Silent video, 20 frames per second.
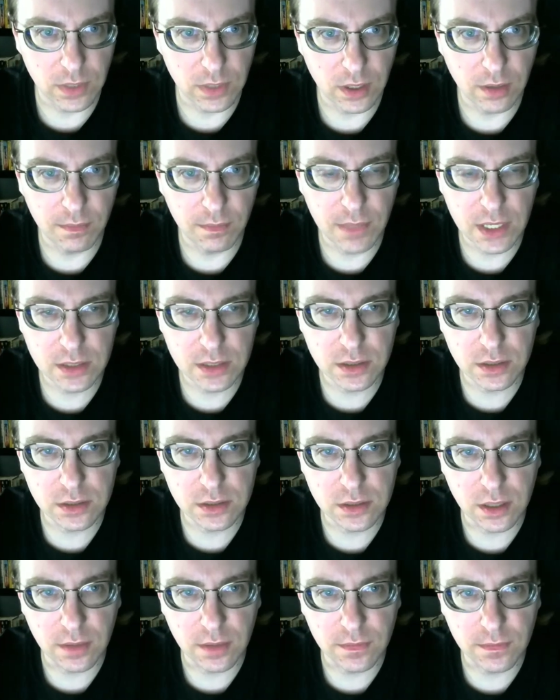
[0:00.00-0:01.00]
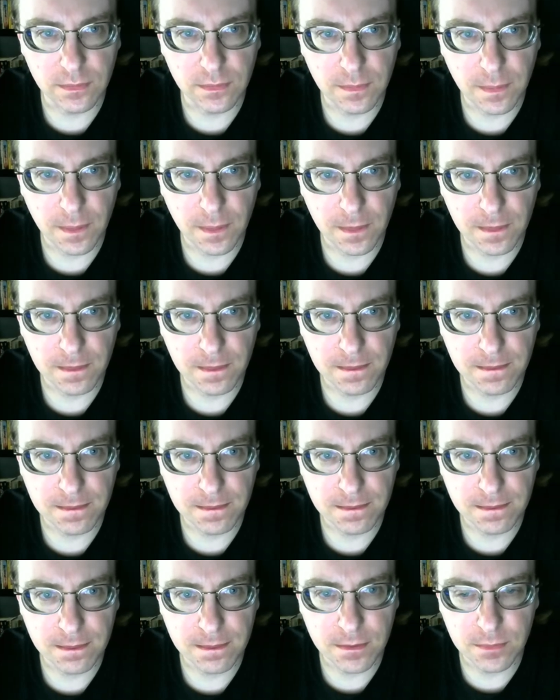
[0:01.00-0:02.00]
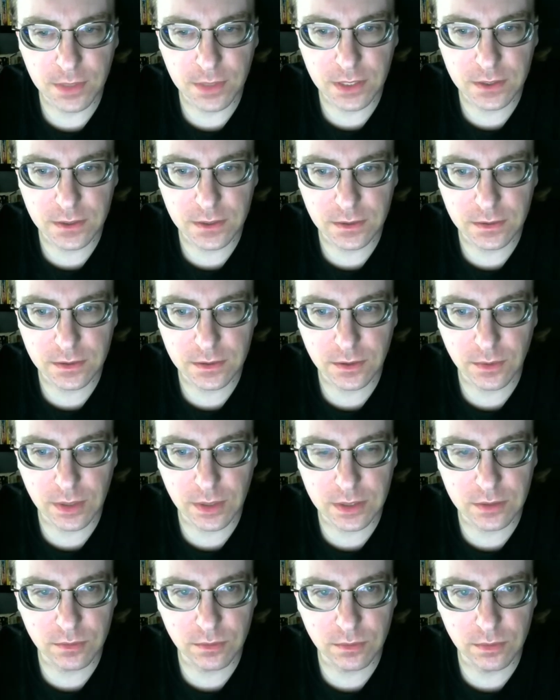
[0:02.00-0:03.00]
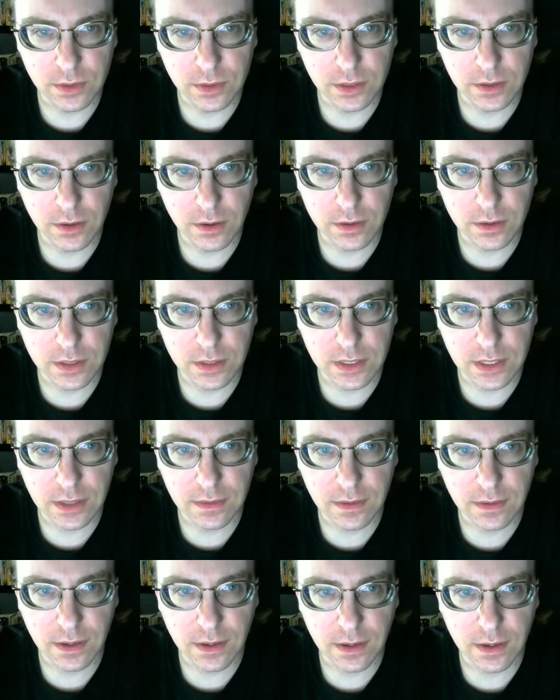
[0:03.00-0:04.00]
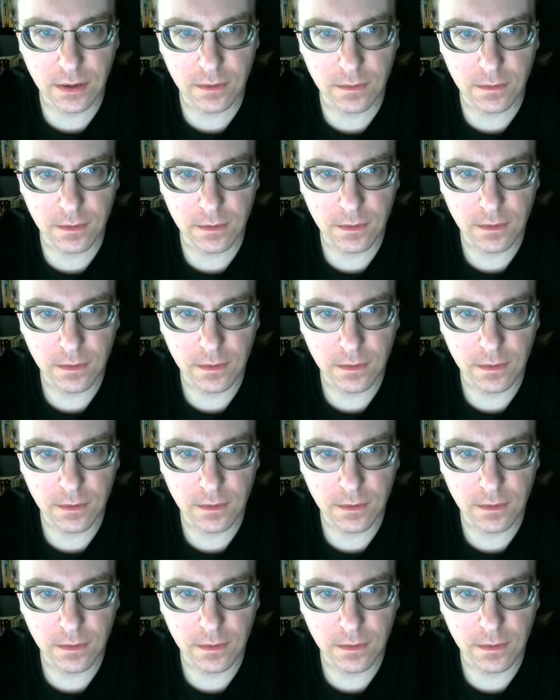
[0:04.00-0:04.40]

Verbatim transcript: Amazing stuff. Amazing. So it's really hard to kick that out.